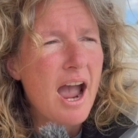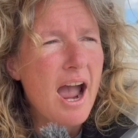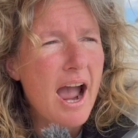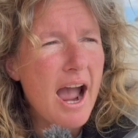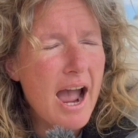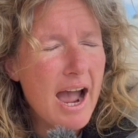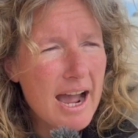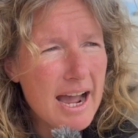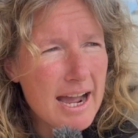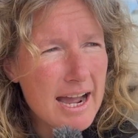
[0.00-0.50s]

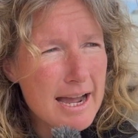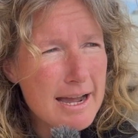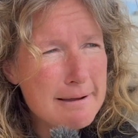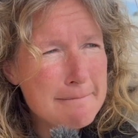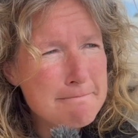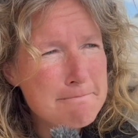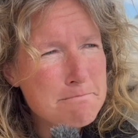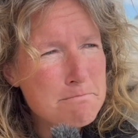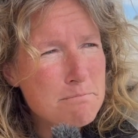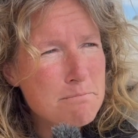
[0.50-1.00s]

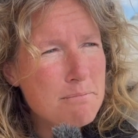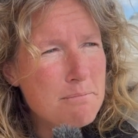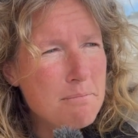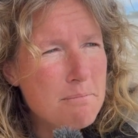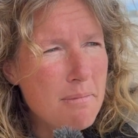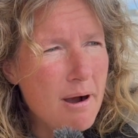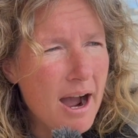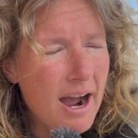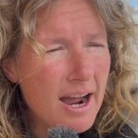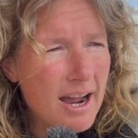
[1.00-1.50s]

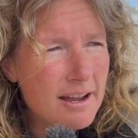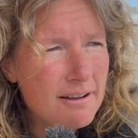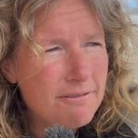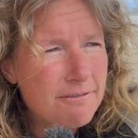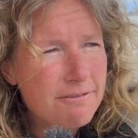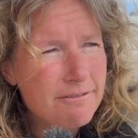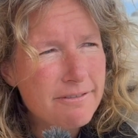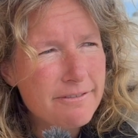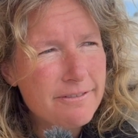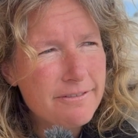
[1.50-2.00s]
My
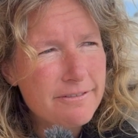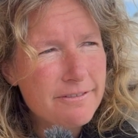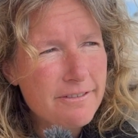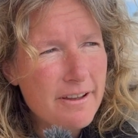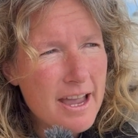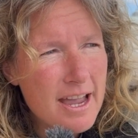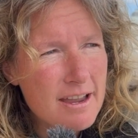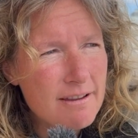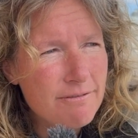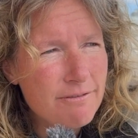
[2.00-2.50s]

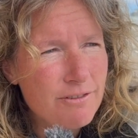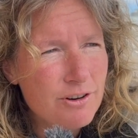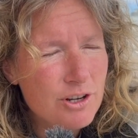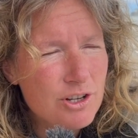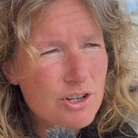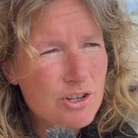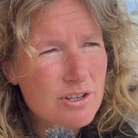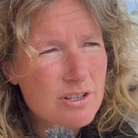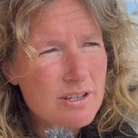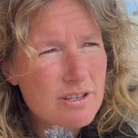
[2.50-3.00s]

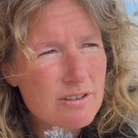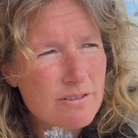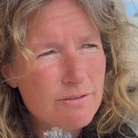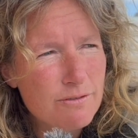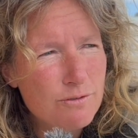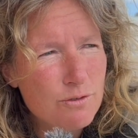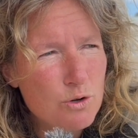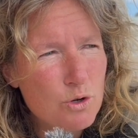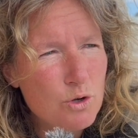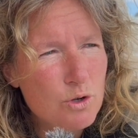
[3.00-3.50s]
favorite
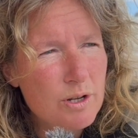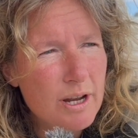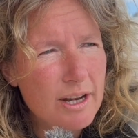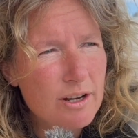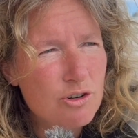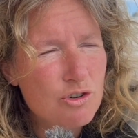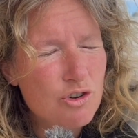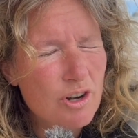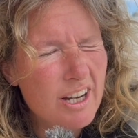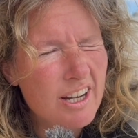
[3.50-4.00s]
food
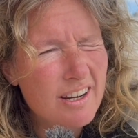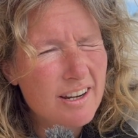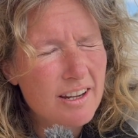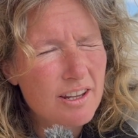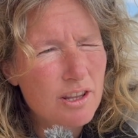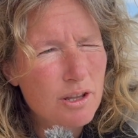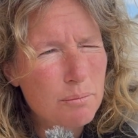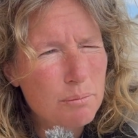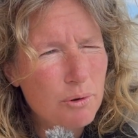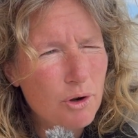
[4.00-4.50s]
and drink
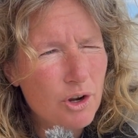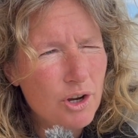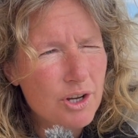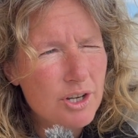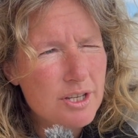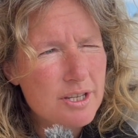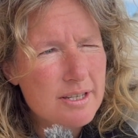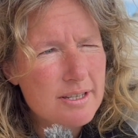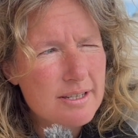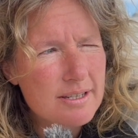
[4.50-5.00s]
in the
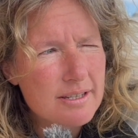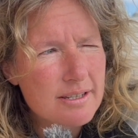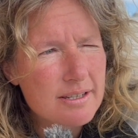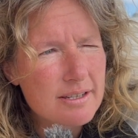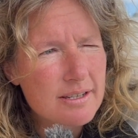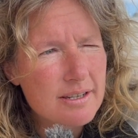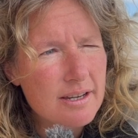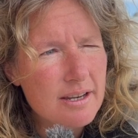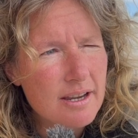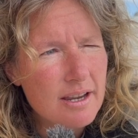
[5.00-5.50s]
boat.
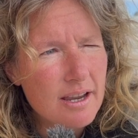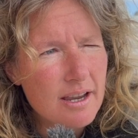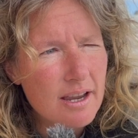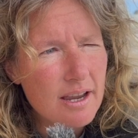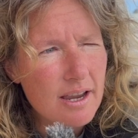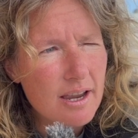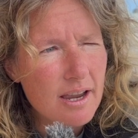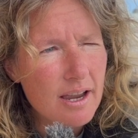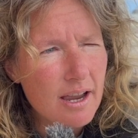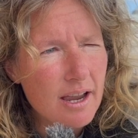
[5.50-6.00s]

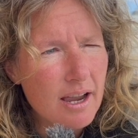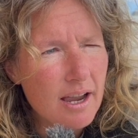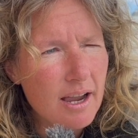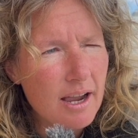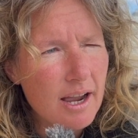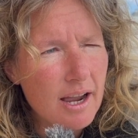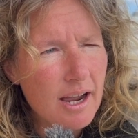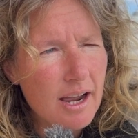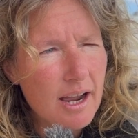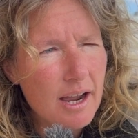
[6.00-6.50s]

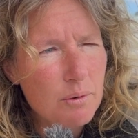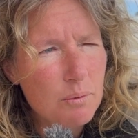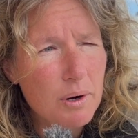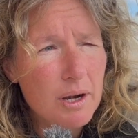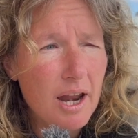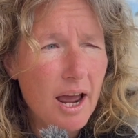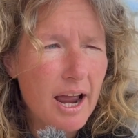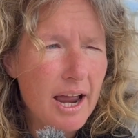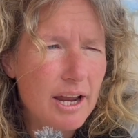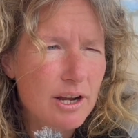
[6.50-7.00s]

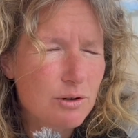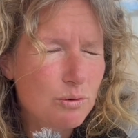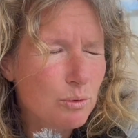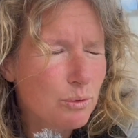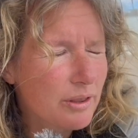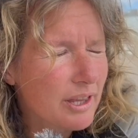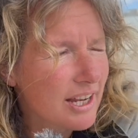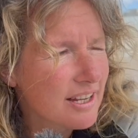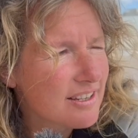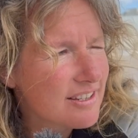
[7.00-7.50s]
Well, I had all
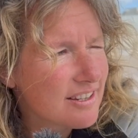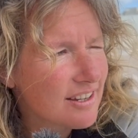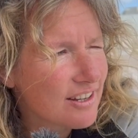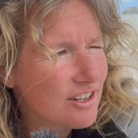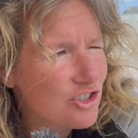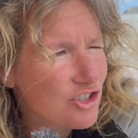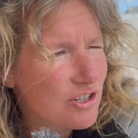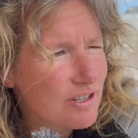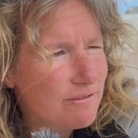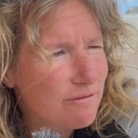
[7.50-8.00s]
that
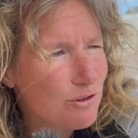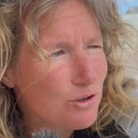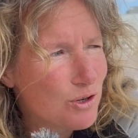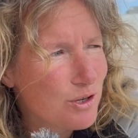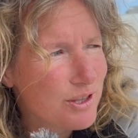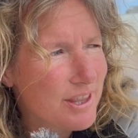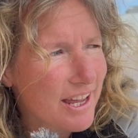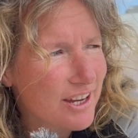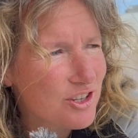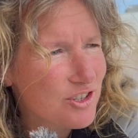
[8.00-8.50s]
delicious
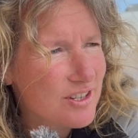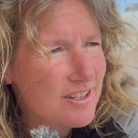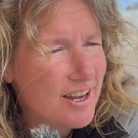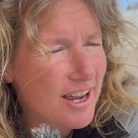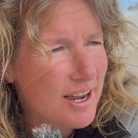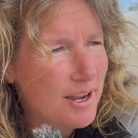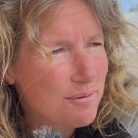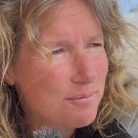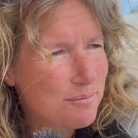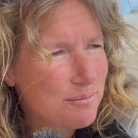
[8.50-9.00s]
food that
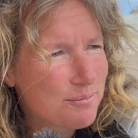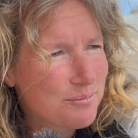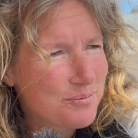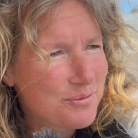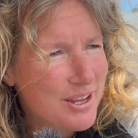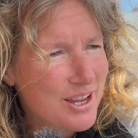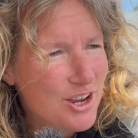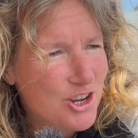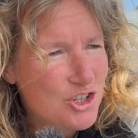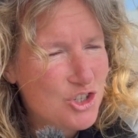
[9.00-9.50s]

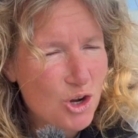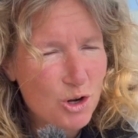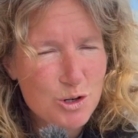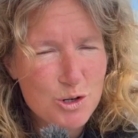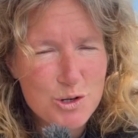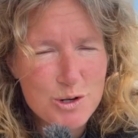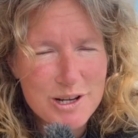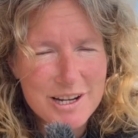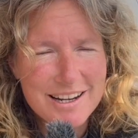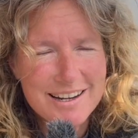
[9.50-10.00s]

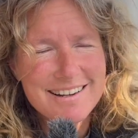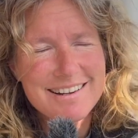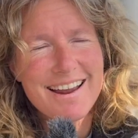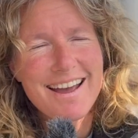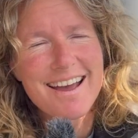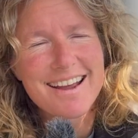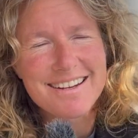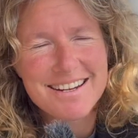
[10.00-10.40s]
Jean-Louis Leclerc